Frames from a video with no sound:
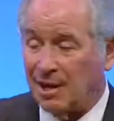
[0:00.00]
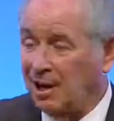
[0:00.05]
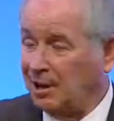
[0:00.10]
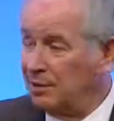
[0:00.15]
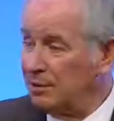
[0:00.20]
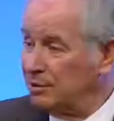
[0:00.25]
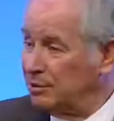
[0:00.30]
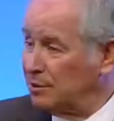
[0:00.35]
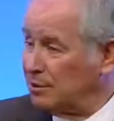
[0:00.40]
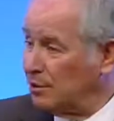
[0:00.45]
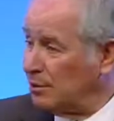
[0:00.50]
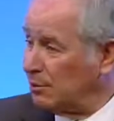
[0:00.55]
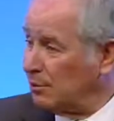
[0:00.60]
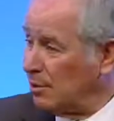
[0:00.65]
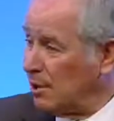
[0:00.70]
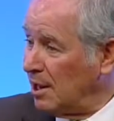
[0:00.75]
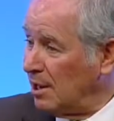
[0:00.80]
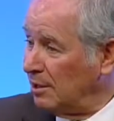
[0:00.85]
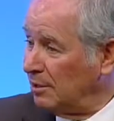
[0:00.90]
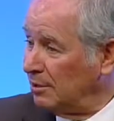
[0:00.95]
And you sit
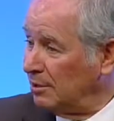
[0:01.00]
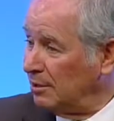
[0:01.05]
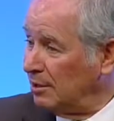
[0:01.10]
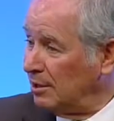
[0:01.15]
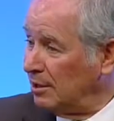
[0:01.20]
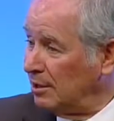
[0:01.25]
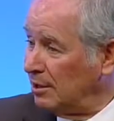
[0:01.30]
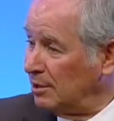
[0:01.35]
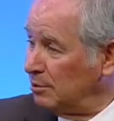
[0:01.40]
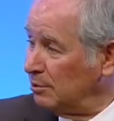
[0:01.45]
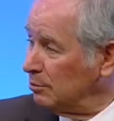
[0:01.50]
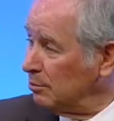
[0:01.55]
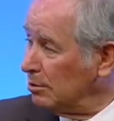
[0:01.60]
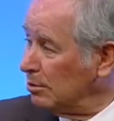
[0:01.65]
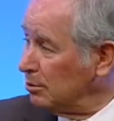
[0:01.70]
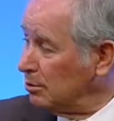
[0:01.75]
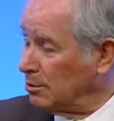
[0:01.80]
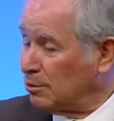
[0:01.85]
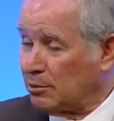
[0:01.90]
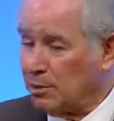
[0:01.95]
around in your
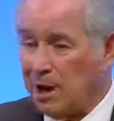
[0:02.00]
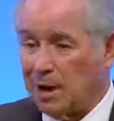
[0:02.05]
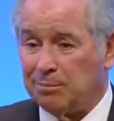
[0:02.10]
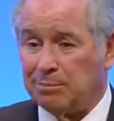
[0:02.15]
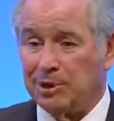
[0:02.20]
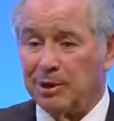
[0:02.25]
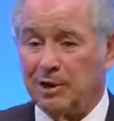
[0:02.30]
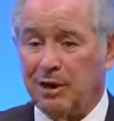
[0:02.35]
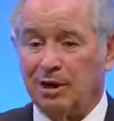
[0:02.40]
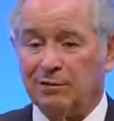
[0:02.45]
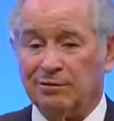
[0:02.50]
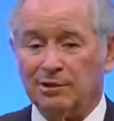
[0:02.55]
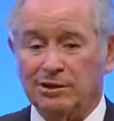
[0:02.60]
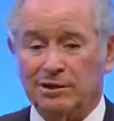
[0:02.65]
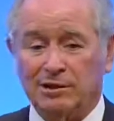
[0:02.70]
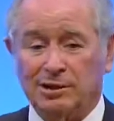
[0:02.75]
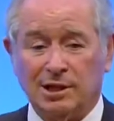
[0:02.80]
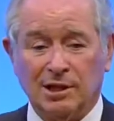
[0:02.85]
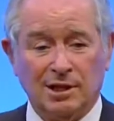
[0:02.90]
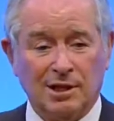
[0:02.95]
little crappy
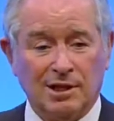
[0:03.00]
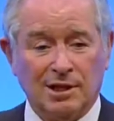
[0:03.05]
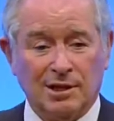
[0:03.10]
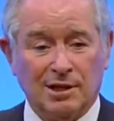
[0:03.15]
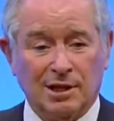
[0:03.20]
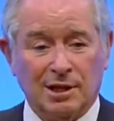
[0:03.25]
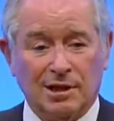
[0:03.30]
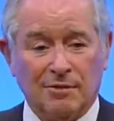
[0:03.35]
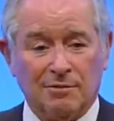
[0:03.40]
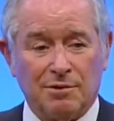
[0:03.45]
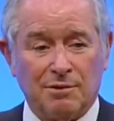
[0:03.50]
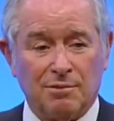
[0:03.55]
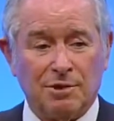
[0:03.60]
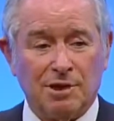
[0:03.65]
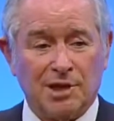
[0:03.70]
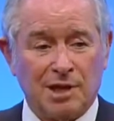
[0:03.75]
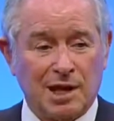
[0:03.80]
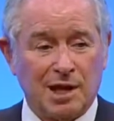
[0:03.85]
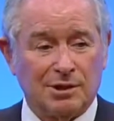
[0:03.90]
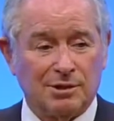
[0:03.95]
office of
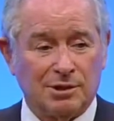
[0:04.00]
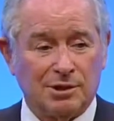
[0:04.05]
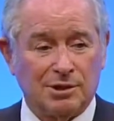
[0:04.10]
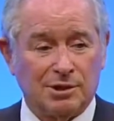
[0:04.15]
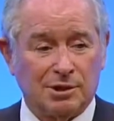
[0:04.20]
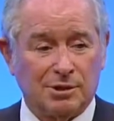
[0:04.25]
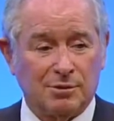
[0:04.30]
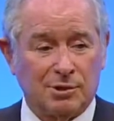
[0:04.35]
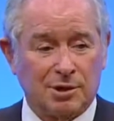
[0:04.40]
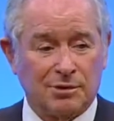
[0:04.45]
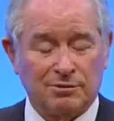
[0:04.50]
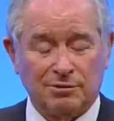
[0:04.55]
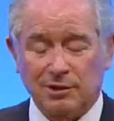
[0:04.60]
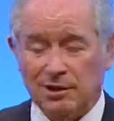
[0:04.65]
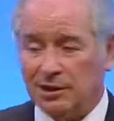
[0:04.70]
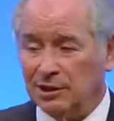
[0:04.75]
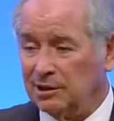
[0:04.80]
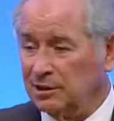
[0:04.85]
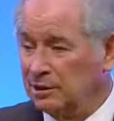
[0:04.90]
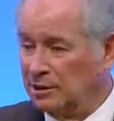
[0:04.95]
3,000 square
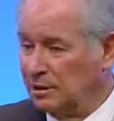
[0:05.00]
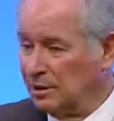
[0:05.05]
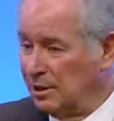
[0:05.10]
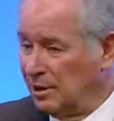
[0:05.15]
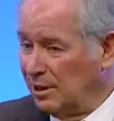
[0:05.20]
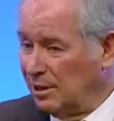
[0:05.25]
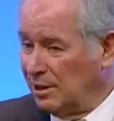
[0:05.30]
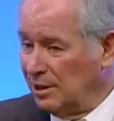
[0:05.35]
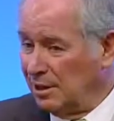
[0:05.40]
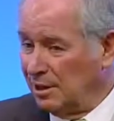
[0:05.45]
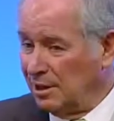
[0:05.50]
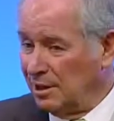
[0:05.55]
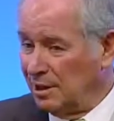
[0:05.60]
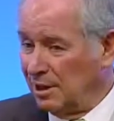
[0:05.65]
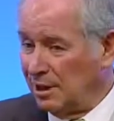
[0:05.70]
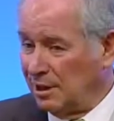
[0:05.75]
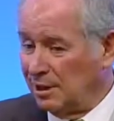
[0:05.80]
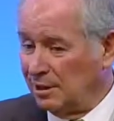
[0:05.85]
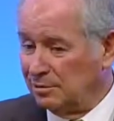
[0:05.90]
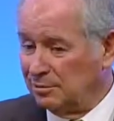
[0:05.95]
feet
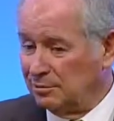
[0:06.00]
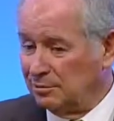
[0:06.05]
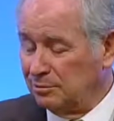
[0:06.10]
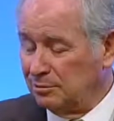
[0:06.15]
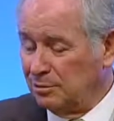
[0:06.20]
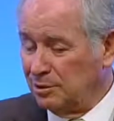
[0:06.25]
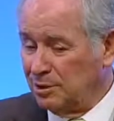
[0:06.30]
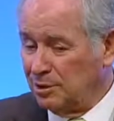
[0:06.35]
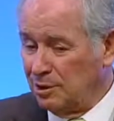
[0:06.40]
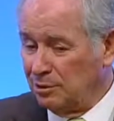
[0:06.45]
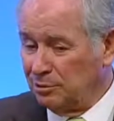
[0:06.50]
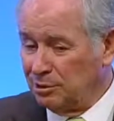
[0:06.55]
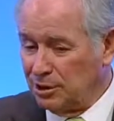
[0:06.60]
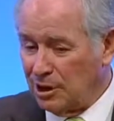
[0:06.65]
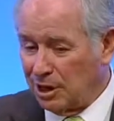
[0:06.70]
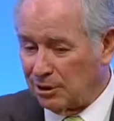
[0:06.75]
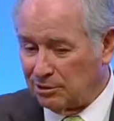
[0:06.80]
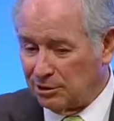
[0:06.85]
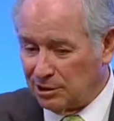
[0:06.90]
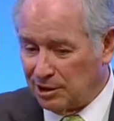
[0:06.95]
with no
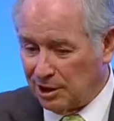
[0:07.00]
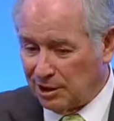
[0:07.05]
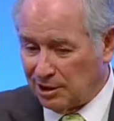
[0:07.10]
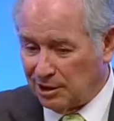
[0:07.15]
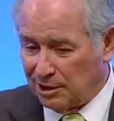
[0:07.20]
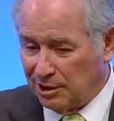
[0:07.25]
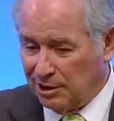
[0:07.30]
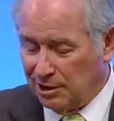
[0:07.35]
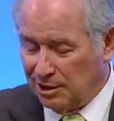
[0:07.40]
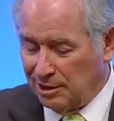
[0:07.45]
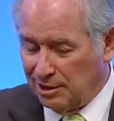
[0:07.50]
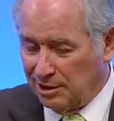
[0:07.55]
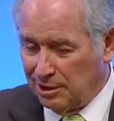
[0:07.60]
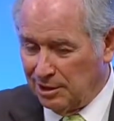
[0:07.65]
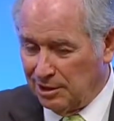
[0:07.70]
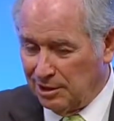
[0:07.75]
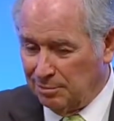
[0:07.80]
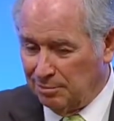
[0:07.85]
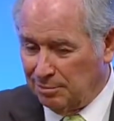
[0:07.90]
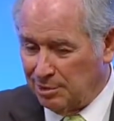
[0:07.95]
secretary.
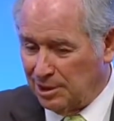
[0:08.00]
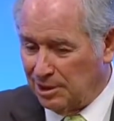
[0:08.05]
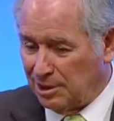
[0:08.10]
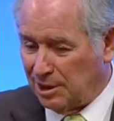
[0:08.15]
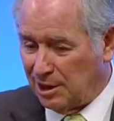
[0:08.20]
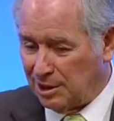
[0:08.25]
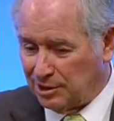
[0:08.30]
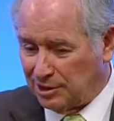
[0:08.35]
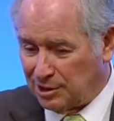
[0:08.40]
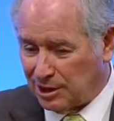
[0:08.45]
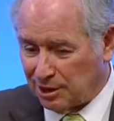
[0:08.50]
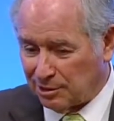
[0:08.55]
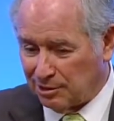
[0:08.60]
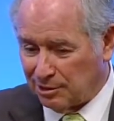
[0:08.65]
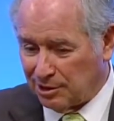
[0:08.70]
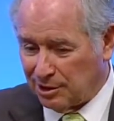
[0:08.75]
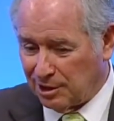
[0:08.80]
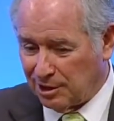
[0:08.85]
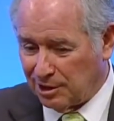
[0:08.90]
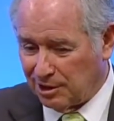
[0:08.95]
Pete had a
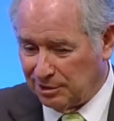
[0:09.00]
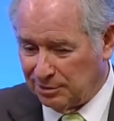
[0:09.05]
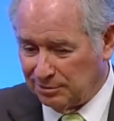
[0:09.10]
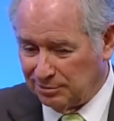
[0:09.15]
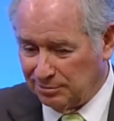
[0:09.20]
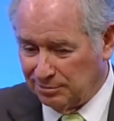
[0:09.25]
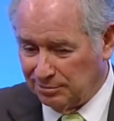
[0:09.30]
secretary.